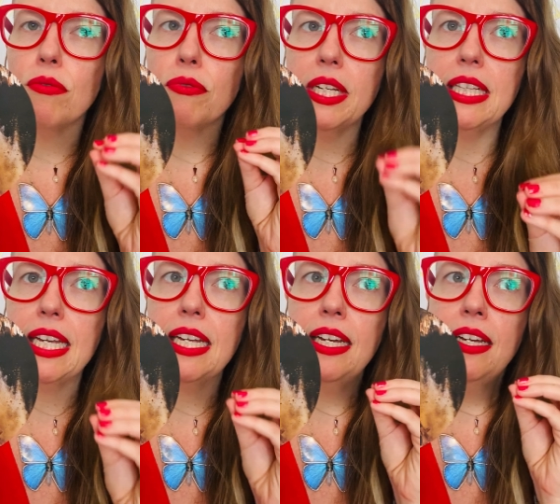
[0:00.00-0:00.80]

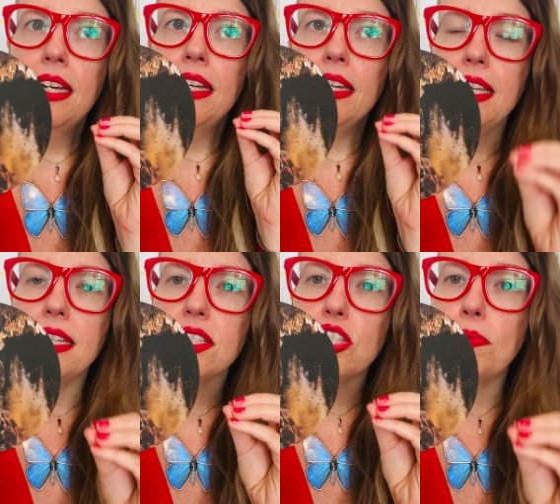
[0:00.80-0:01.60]
really
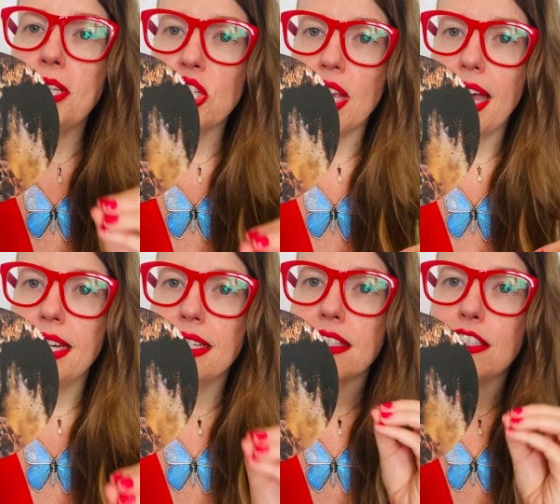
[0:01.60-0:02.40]
needs to be
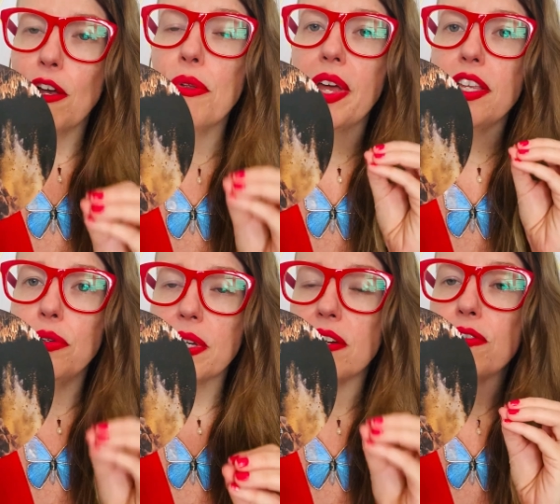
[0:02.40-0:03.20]
shed so that
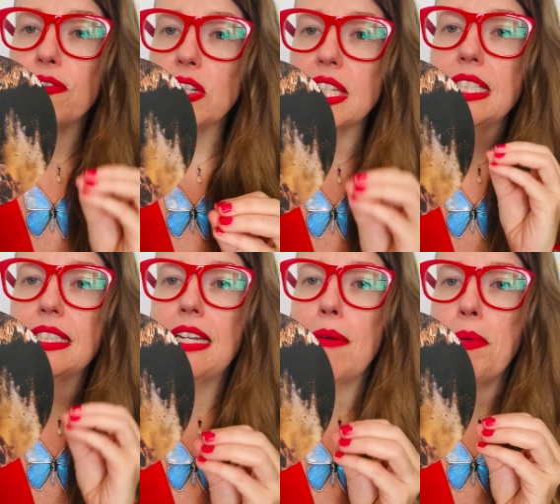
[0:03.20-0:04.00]
you can fully
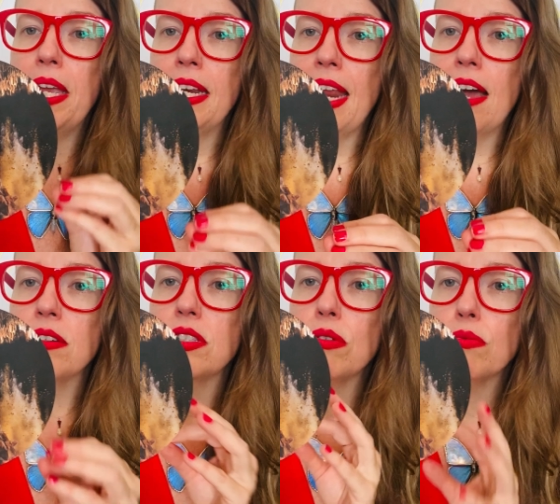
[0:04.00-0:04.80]
step in now.
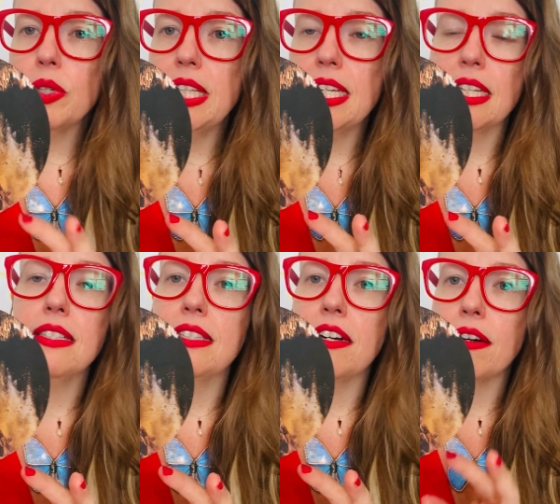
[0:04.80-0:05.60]
So really
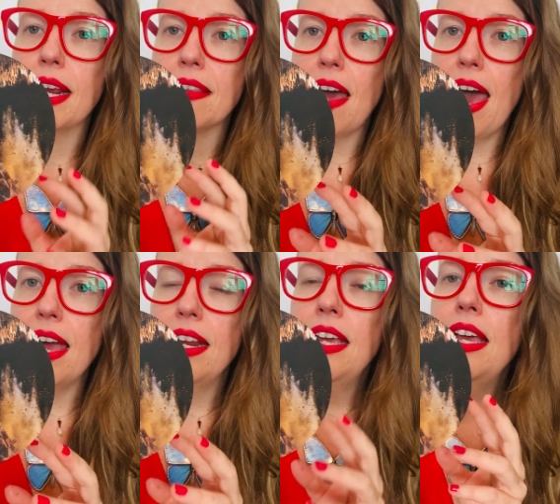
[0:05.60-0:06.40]
considering
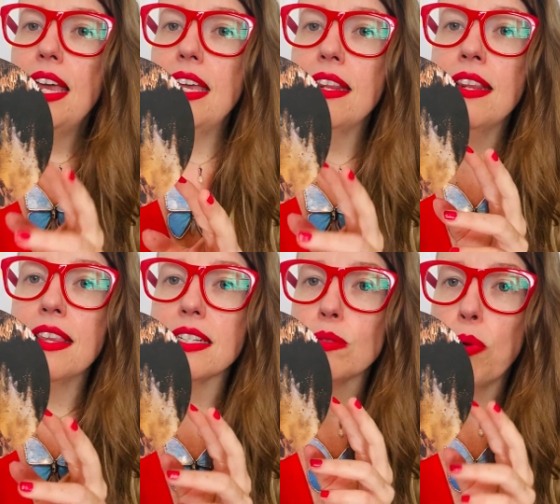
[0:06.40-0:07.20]
that in
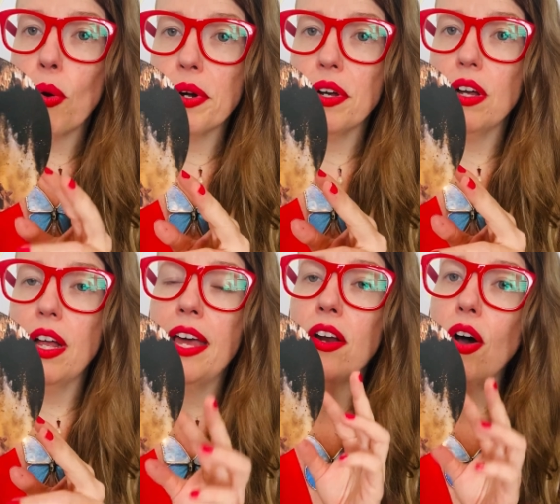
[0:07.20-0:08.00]
this portal
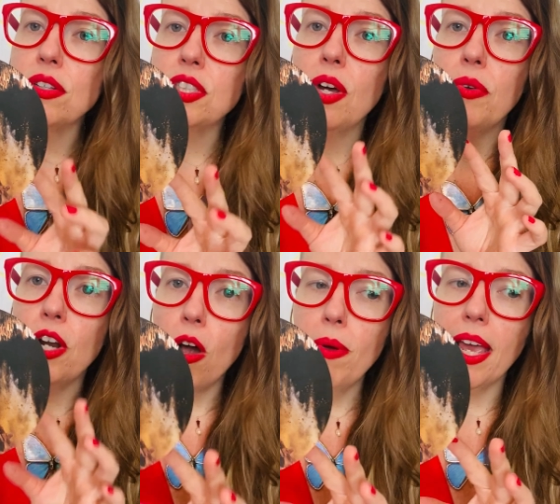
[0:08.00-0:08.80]
and also
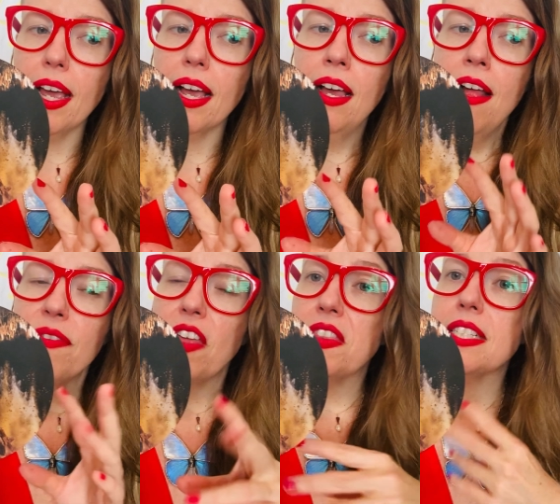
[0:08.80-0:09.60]
knowing
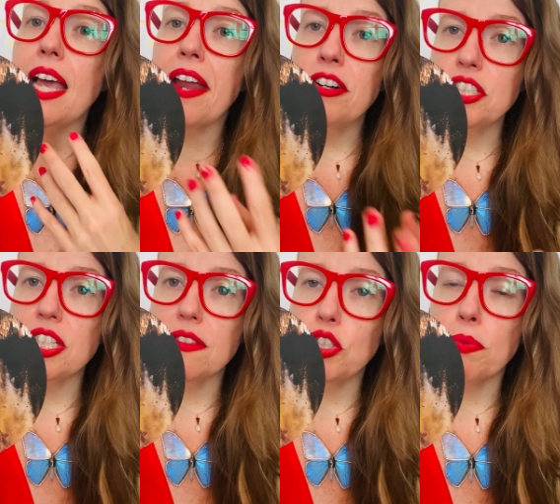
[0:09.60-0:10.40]
that this
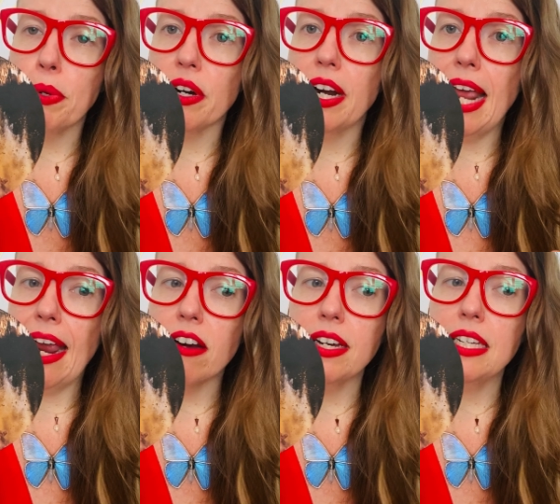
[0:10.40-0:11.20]
energy of Jupiter and
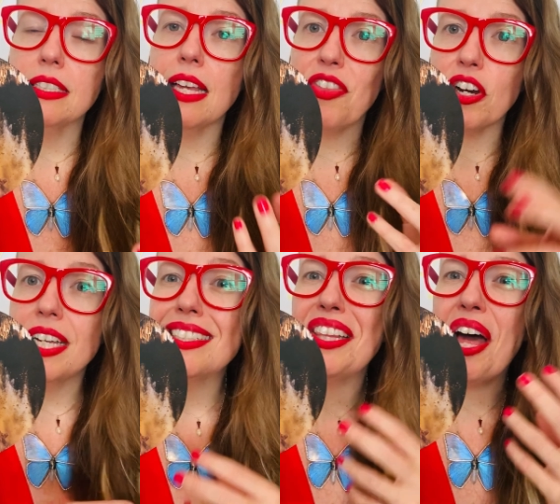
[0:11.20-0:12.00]
Aries, there
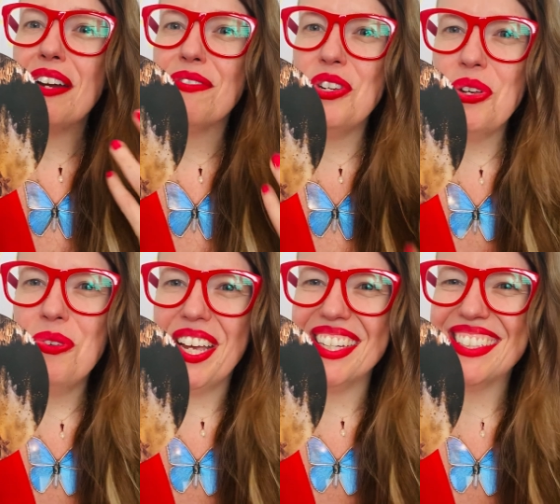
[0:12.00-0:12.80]
is a lot of
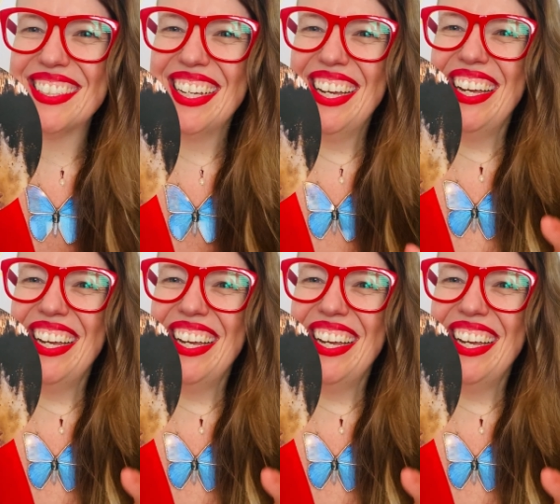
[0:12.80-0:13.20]
newness